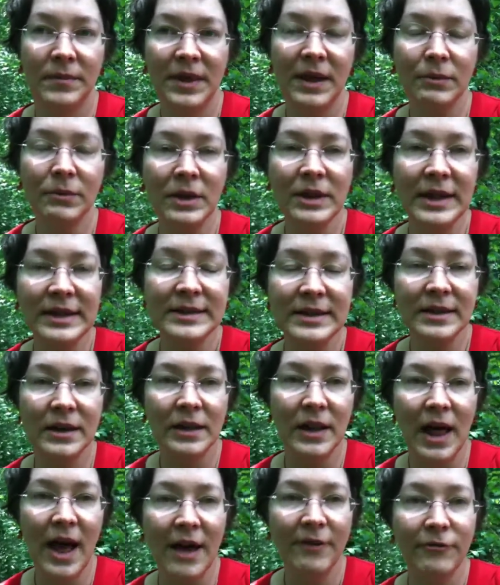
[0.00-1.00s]
that really did
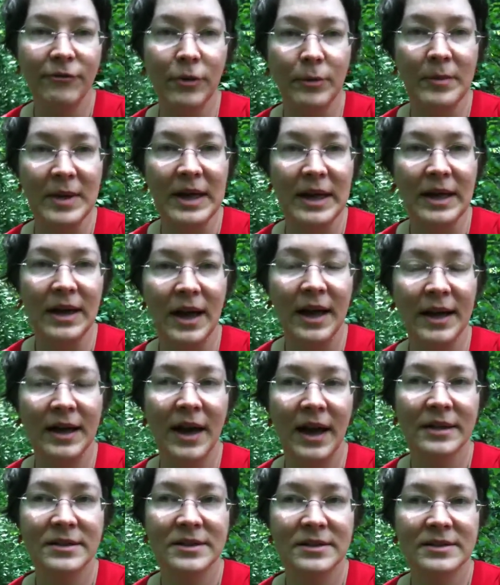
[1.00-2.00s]
a lot for me. I
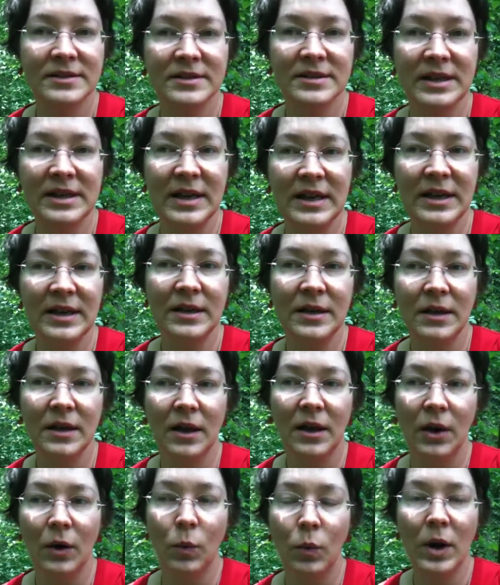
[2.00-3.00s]
got to see
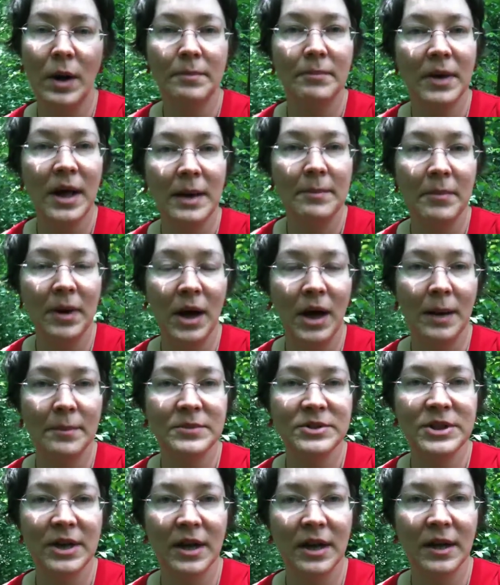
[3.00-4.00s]
what my
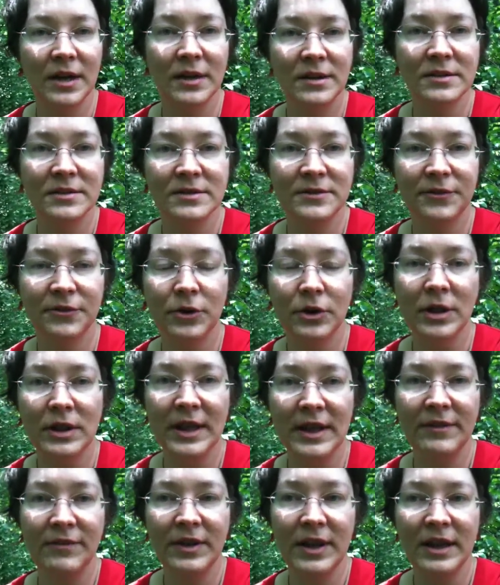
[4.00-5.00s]
mom does for a
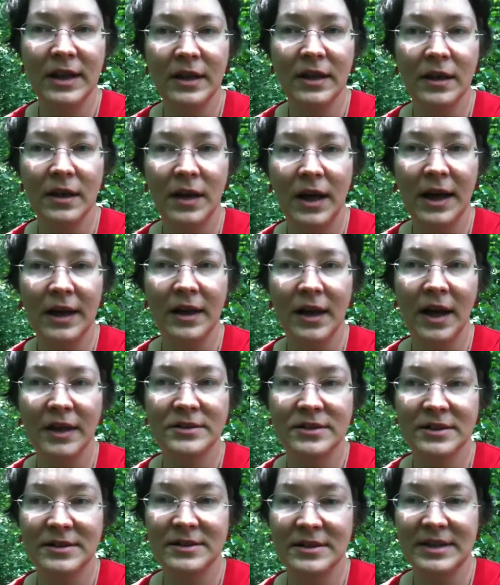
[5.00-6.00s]
living. I
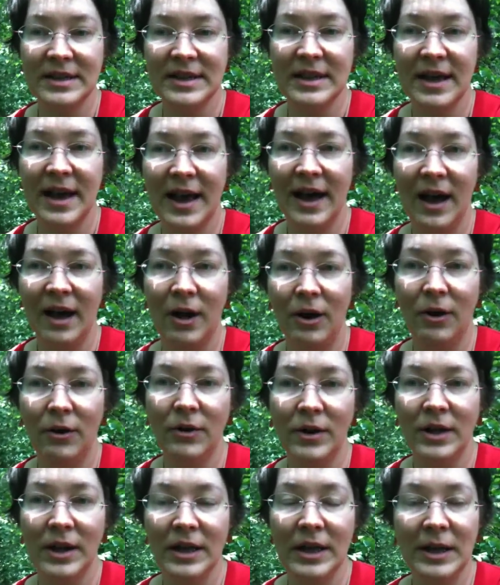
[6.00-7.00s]
got to see how
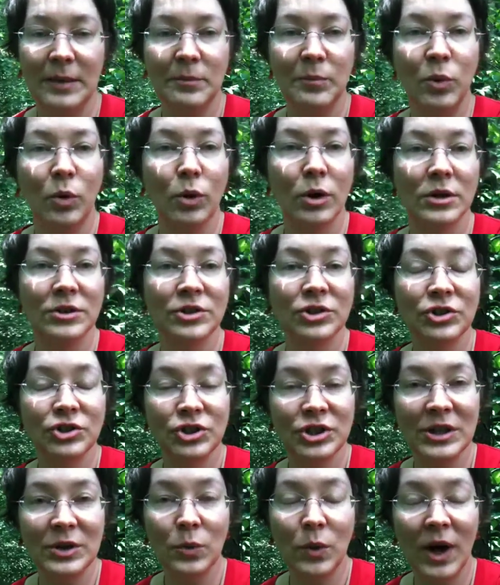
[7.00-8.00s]
important
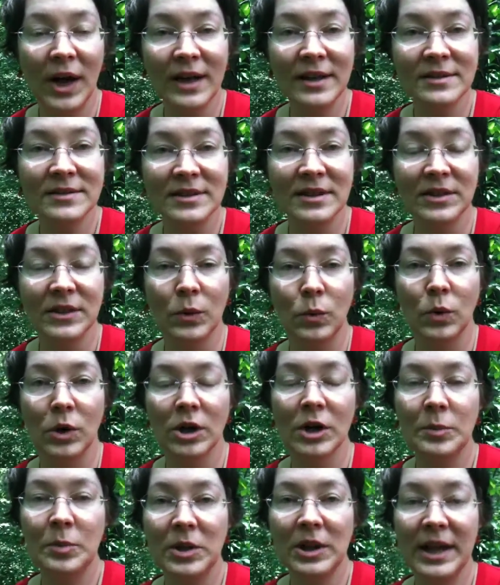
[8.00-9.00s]
she was in the
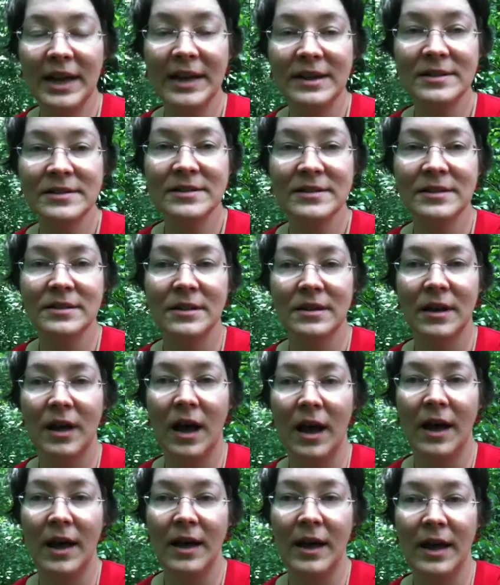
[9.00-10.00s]
workplace,
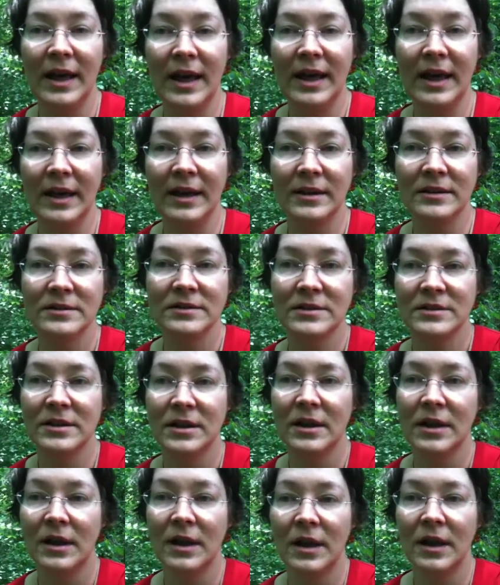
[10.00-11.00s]
uh, and
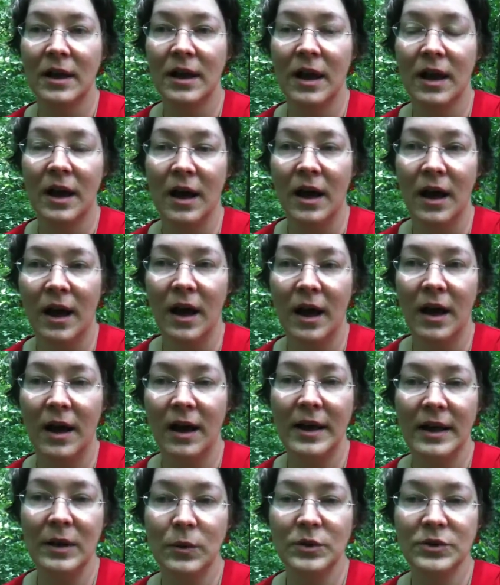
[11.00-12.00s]

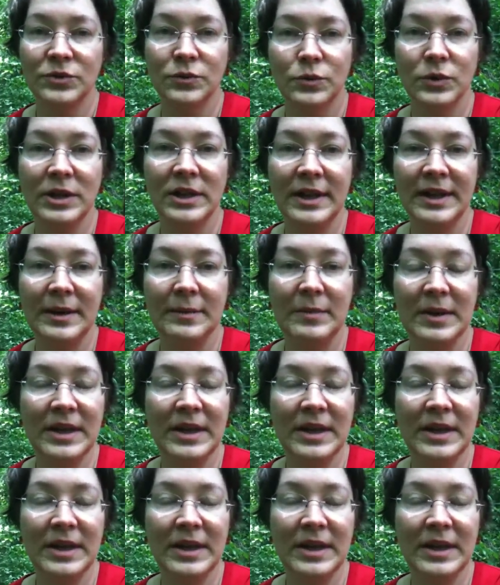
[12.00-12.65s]
it was really